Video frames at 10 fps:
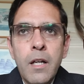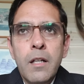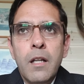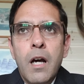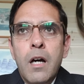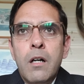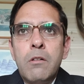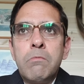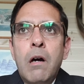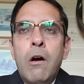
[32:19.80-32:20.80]

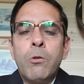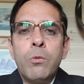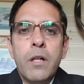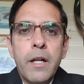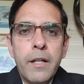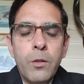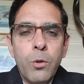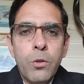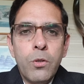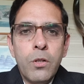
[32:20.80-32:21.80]
Now, how do I
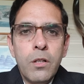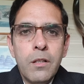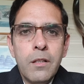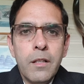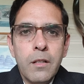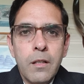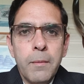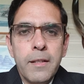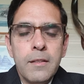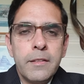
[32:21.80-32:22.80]
know?
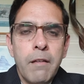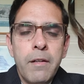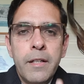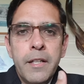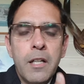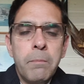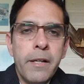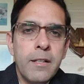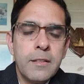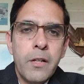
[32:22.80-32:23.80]
The 70-year
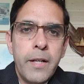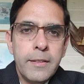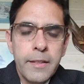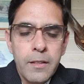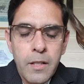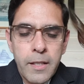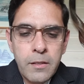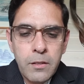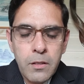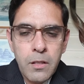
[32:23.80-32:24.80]
period is crazy, right?
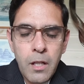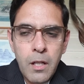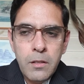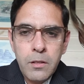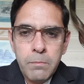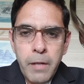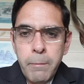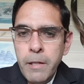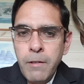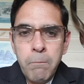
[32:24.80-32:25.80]
So
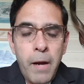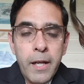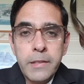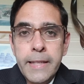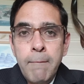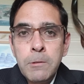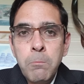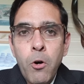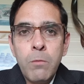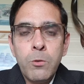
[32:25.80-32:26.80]
maybe if I'm buying a James
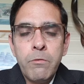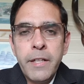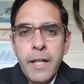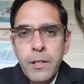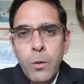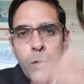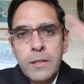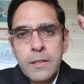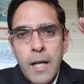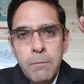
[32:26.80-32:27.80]
Bond movie, I know
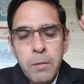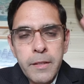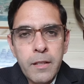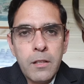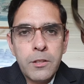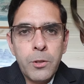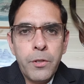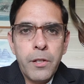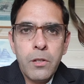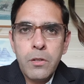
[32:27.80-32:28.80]
it's that particular
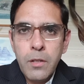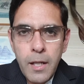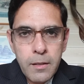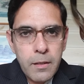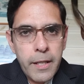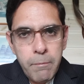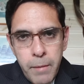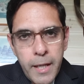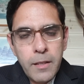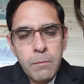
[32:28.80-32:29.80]
studio and they
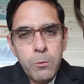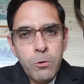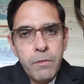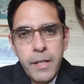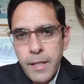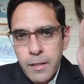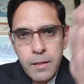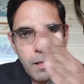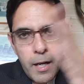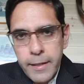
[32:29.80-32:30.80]
make the movie,
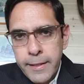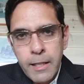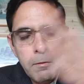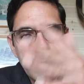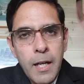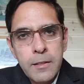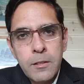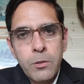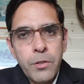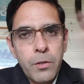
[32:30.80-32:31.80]
and I deal with that
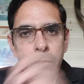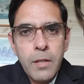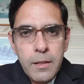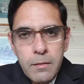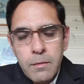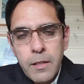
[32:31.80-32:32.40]
studio and